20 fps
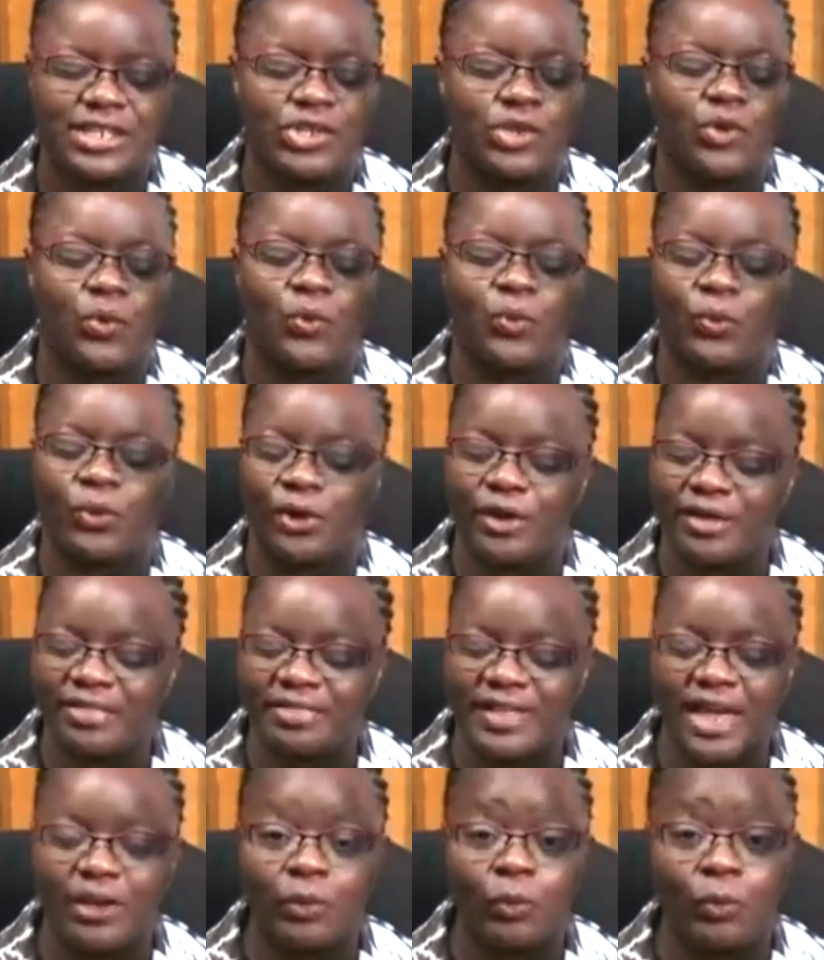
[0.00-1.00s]
Your
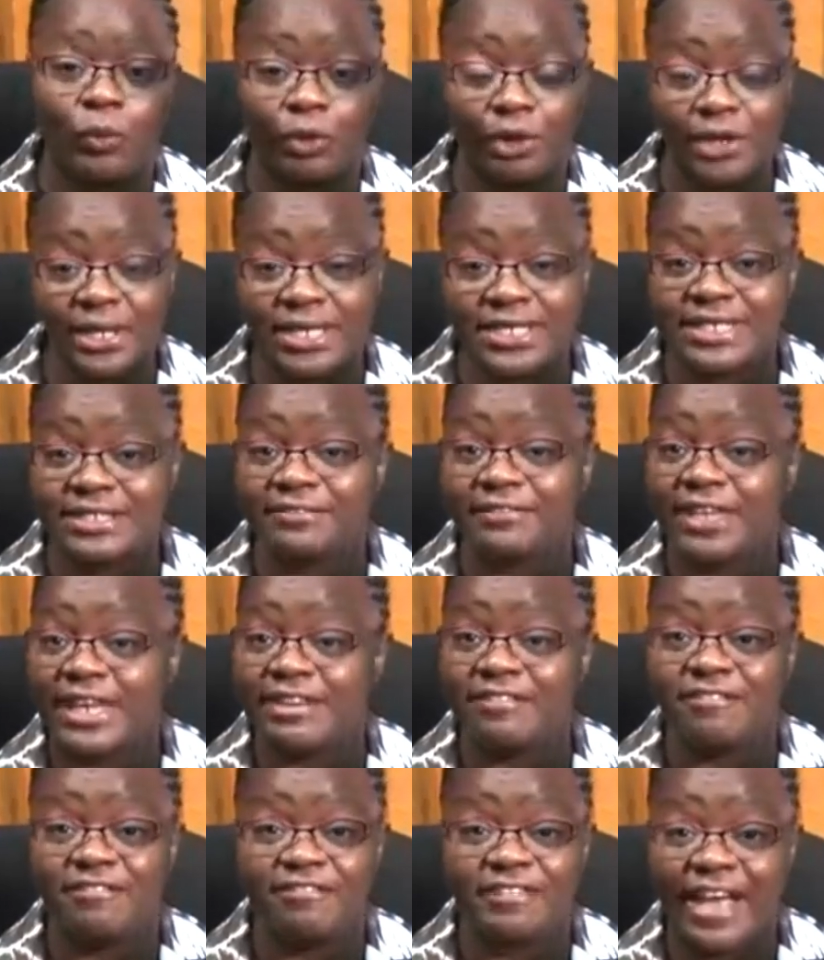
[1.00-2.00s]
worth and work is
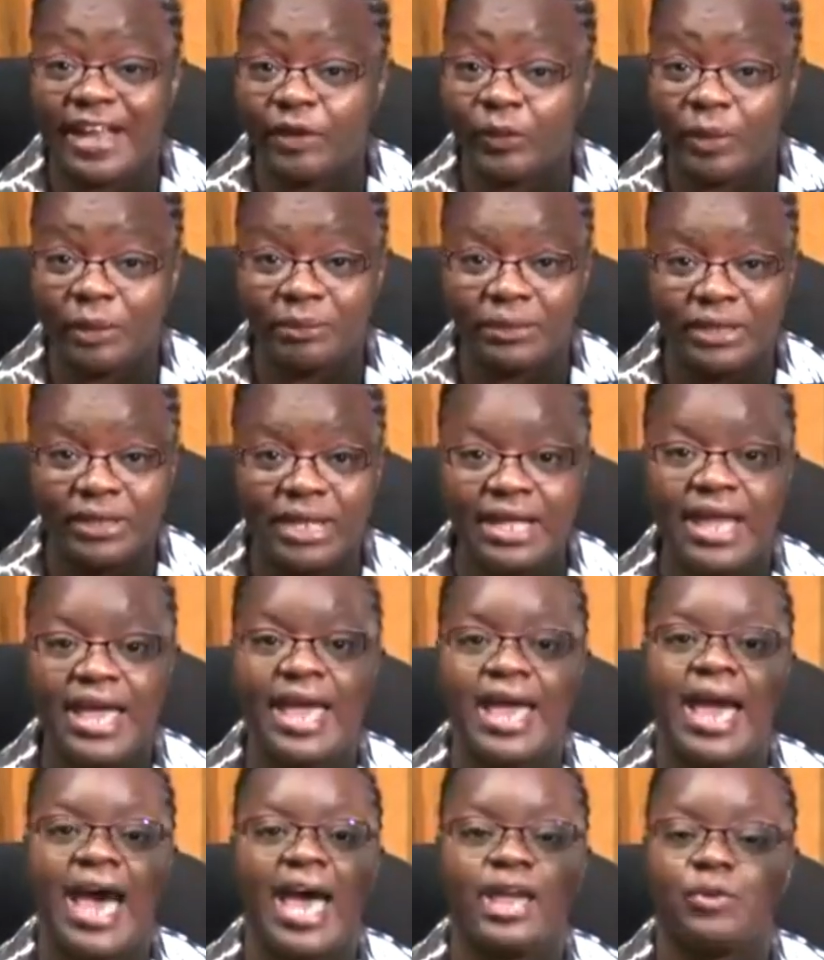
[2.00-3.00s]
invaluable,
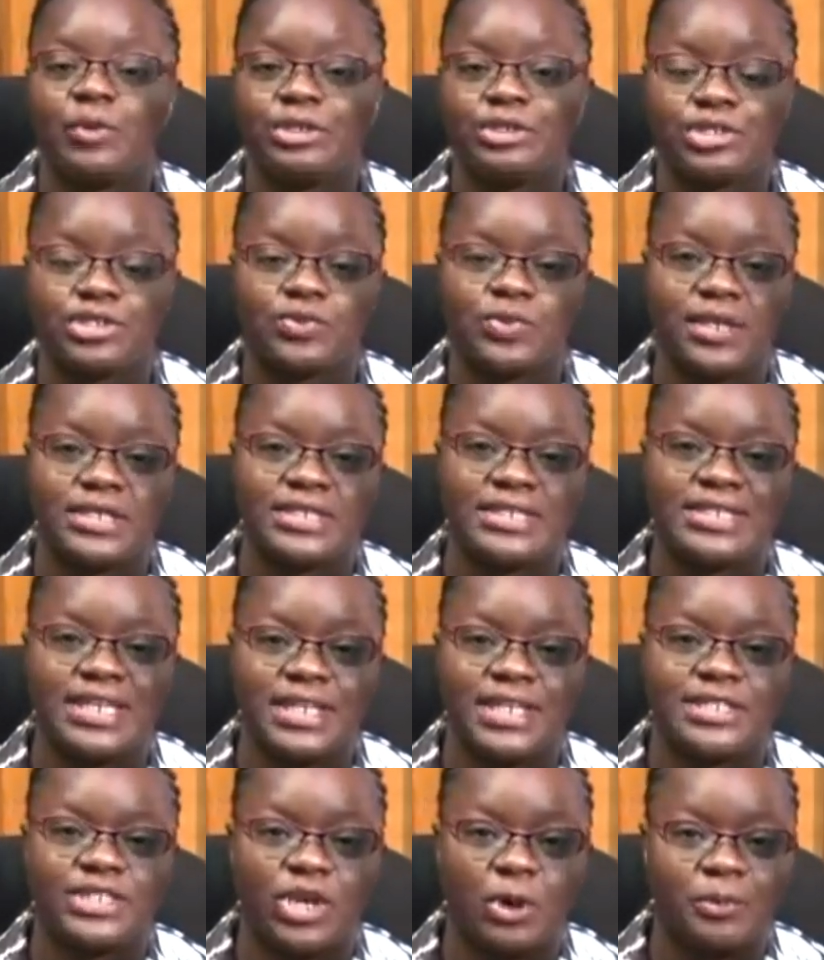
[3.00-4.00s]
and we just want to
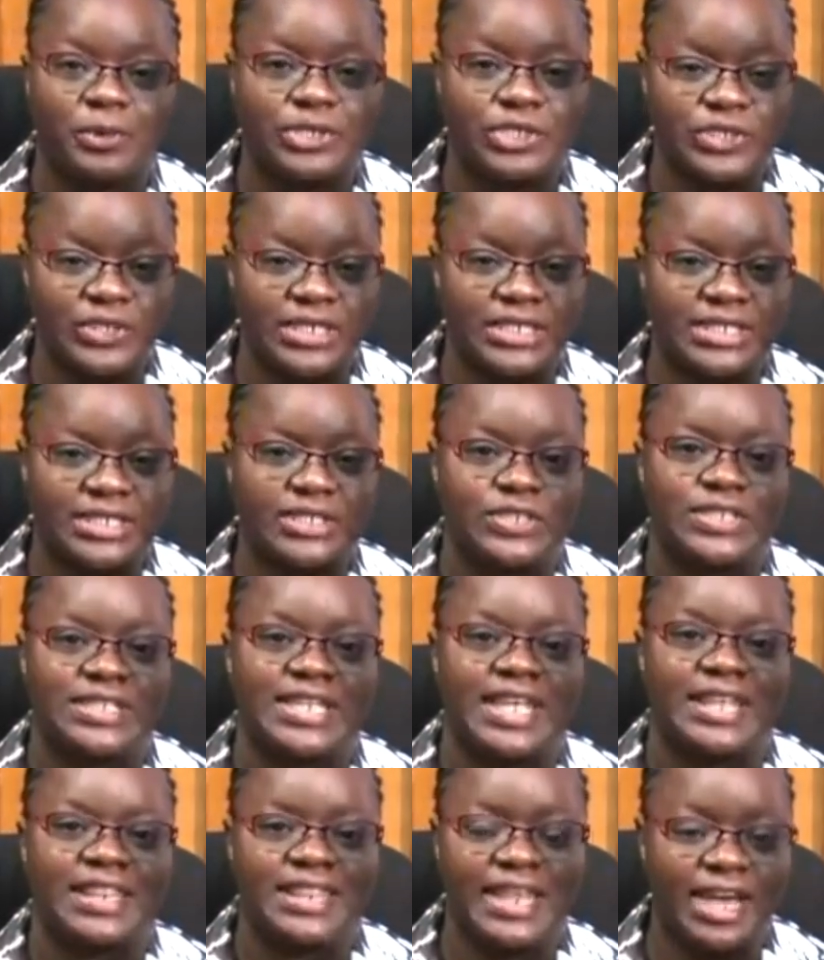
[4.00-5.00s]
take this opportunity to
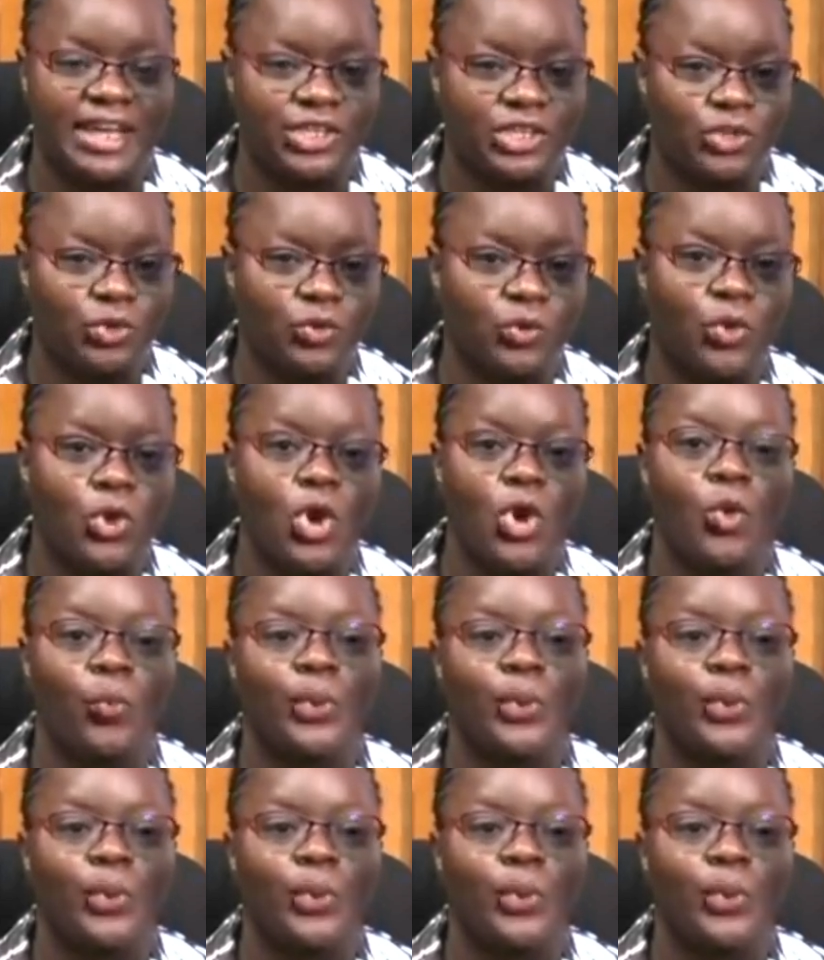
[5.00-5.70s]
say thank you.